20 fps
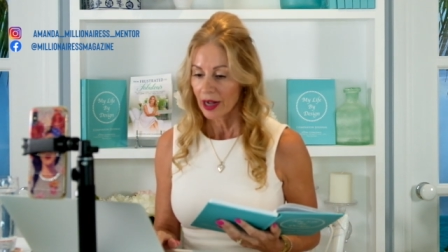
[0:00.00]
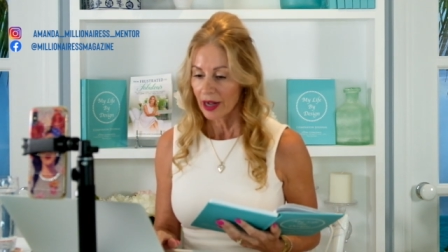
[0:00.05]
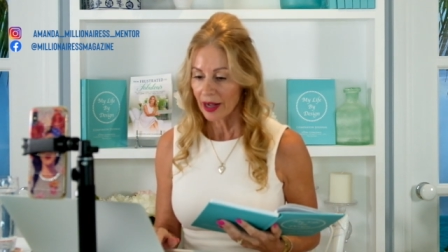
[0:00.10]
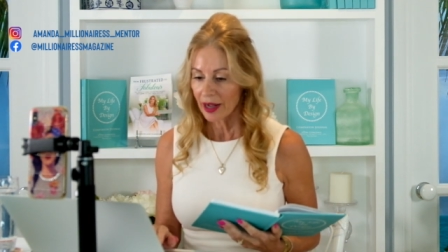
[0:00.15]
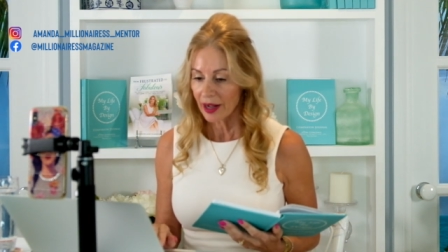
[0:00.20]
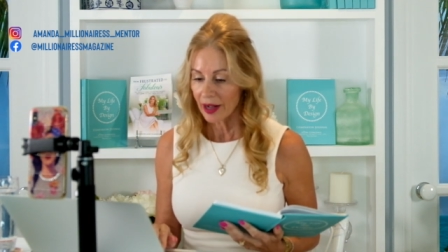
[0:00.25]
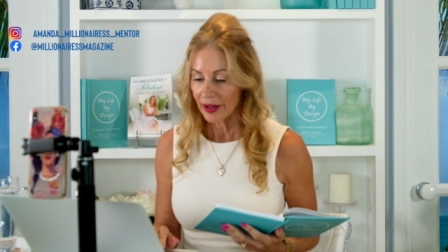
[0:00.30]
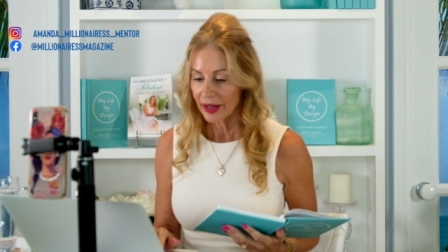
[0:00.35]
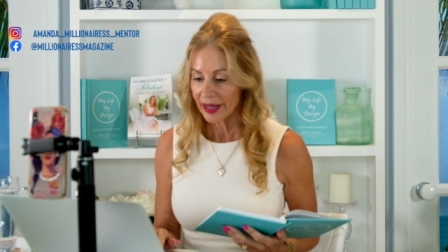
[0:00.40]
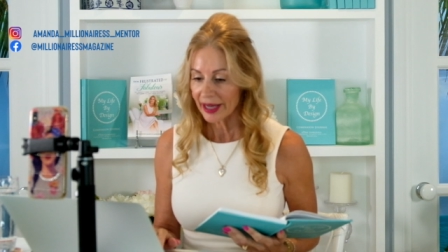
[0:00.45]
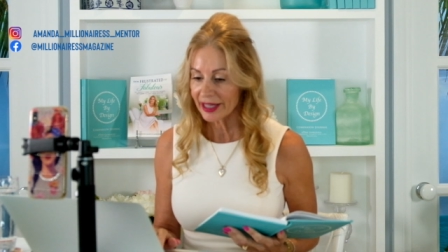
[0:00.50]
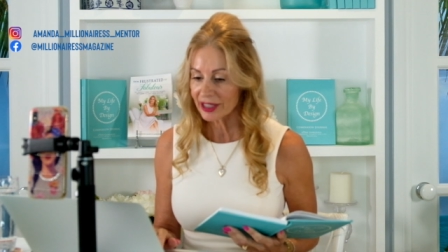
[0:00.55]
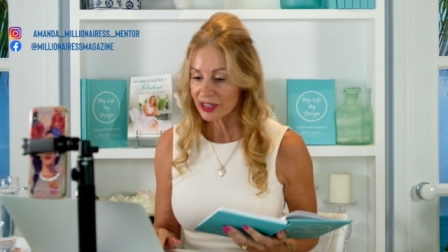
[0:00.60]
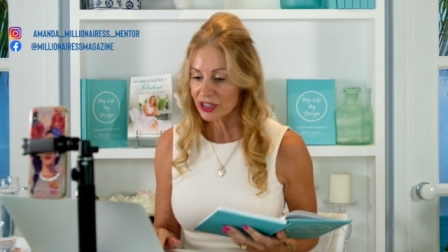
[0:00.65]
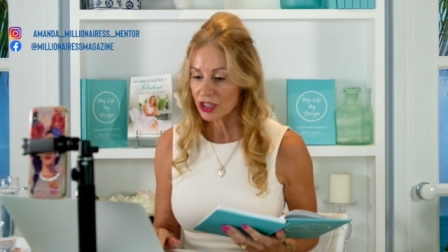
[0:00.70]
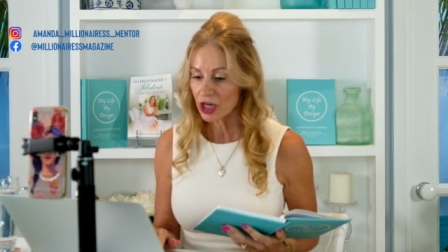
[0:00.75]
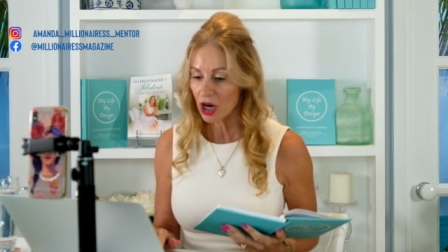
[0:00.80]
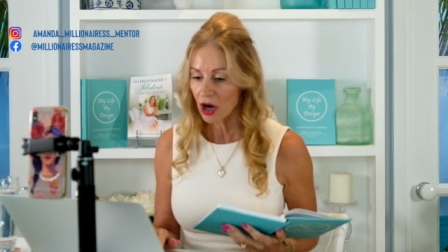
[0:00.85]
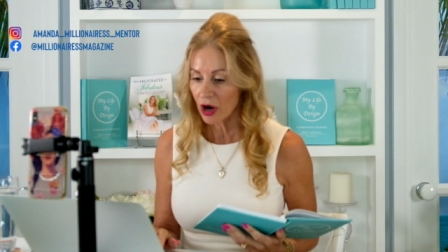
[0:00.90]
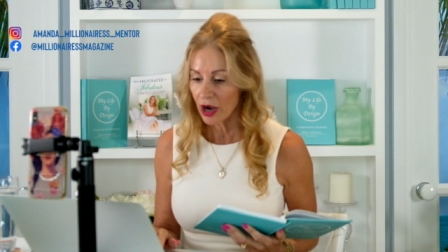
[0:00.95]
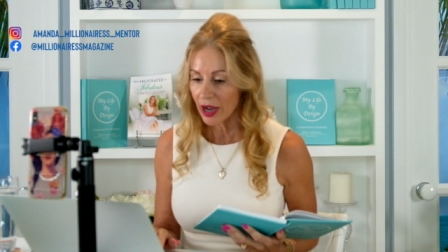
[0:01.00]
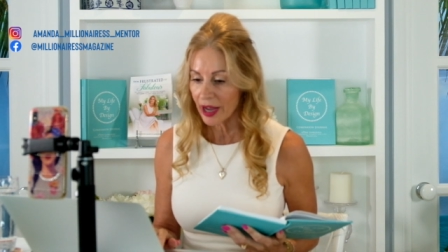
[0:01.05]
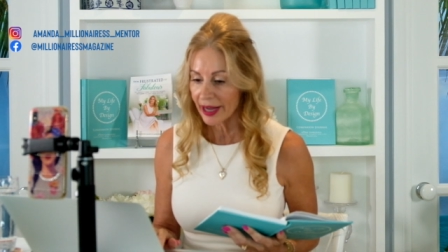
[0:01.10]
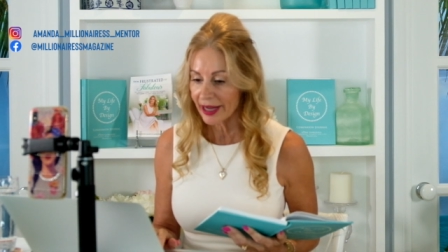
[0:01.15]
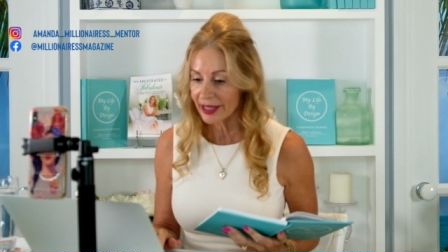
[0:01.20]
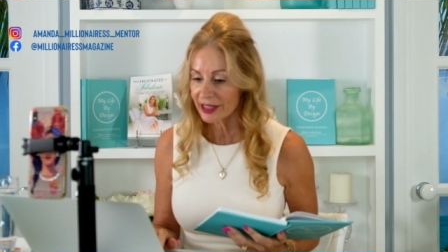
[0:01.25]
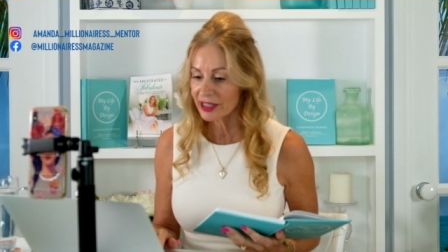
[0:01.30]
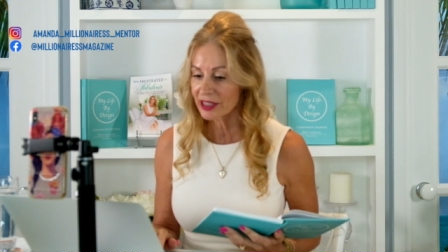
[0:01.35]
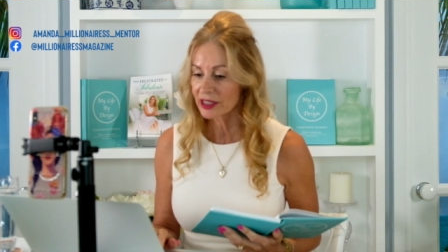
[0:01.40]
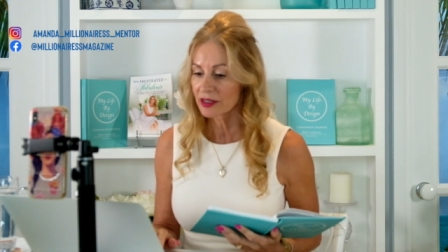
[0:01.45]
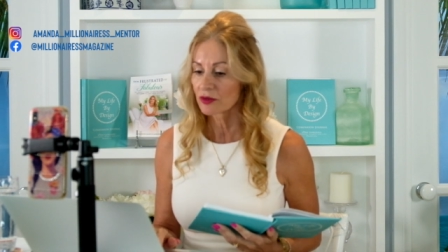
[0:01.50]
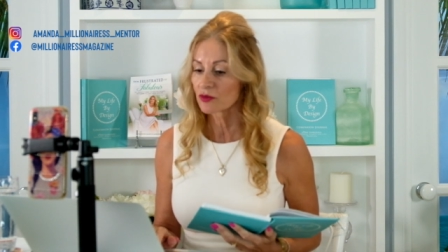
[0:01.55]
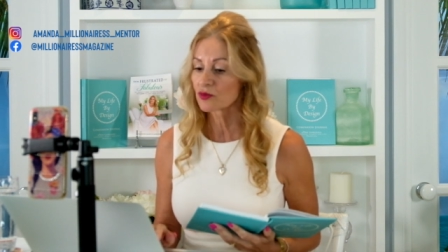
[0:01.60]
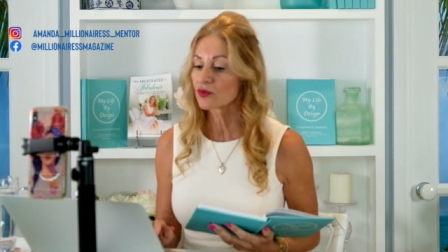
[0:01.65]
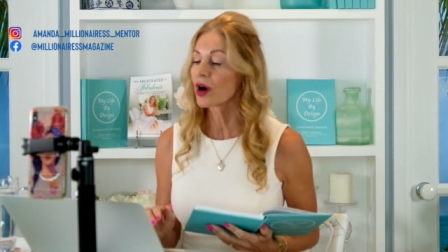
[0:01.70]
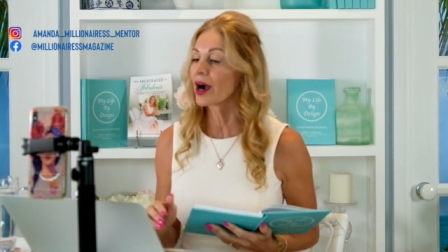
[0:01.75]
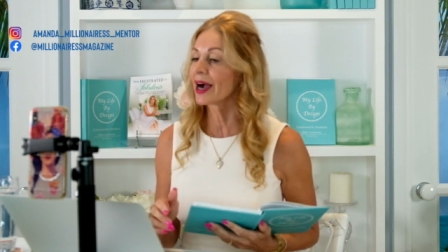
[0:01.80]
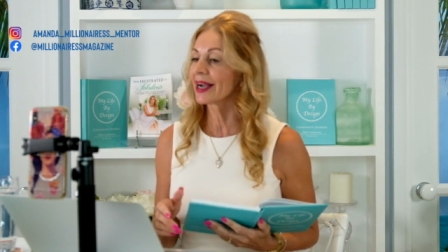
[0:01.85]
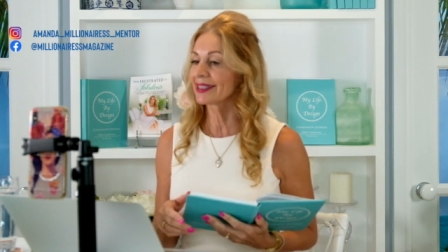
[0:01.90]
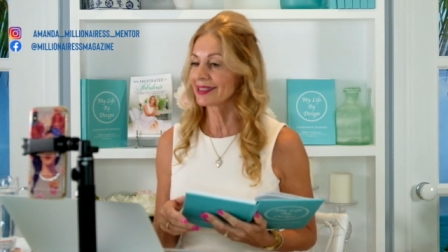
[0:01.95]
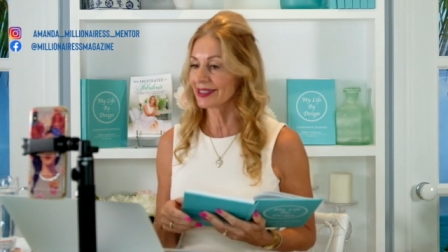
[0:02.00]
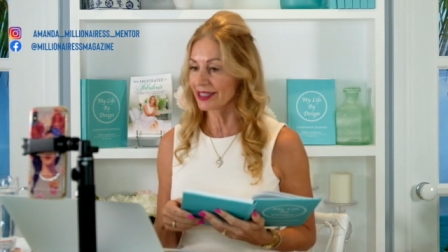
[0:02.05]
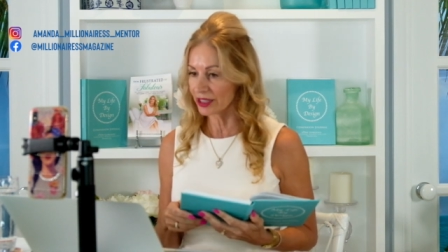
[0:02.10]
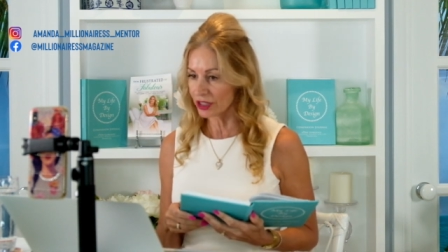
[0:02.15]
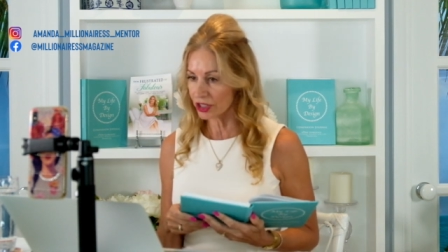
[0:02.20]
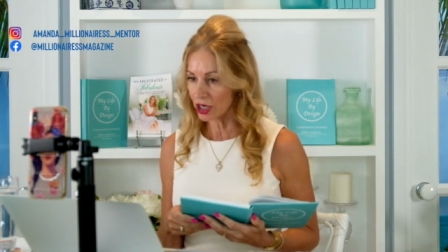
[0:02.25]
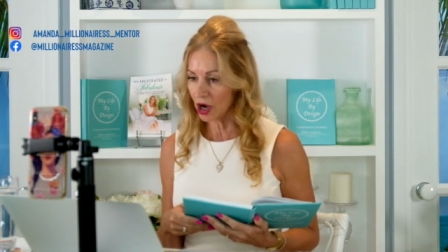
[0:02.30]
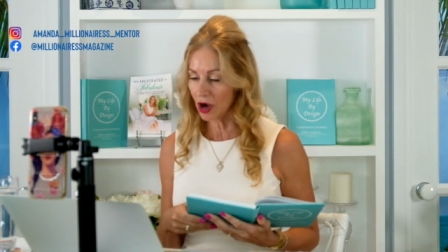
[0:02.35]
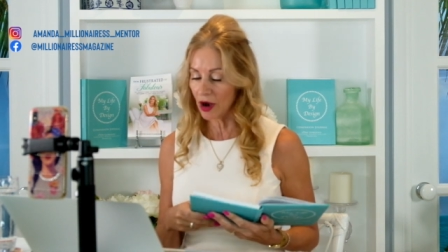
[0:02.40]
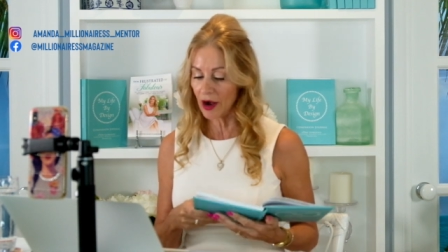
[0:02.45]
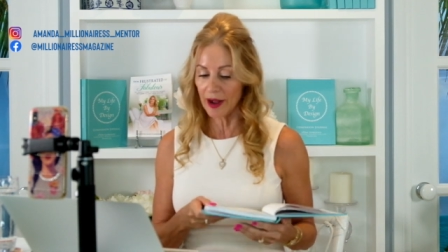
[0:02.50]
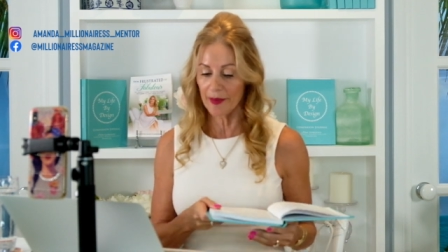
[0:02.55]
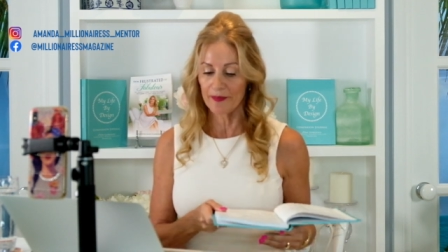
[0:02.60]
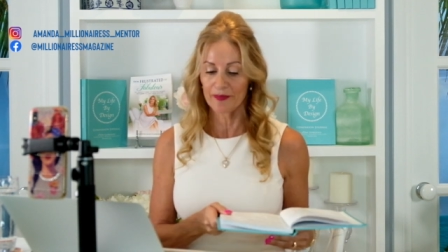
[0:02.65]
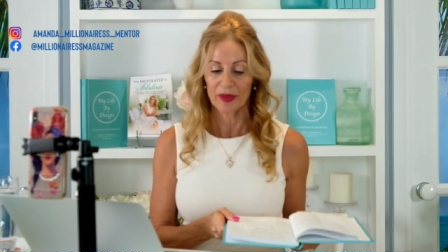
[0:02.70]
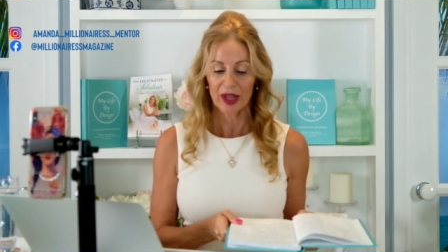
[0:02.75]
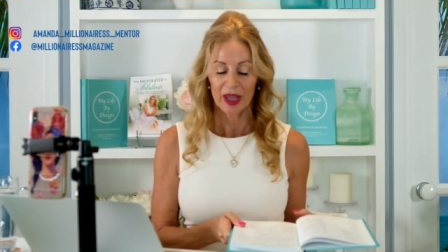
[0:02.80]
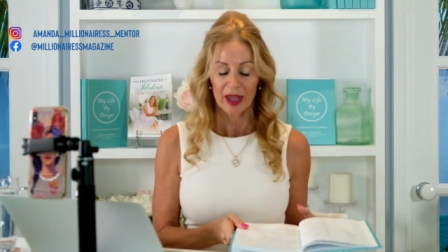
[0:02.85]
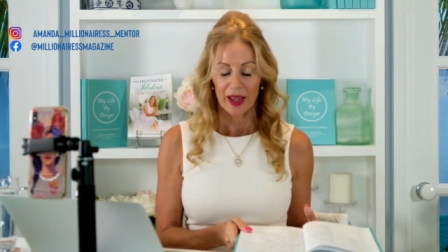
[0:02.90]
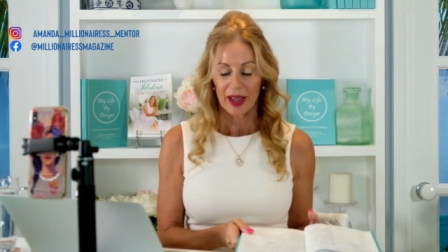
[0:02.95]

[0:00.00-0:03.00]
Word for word: uh, it's, time, it's Rising Time.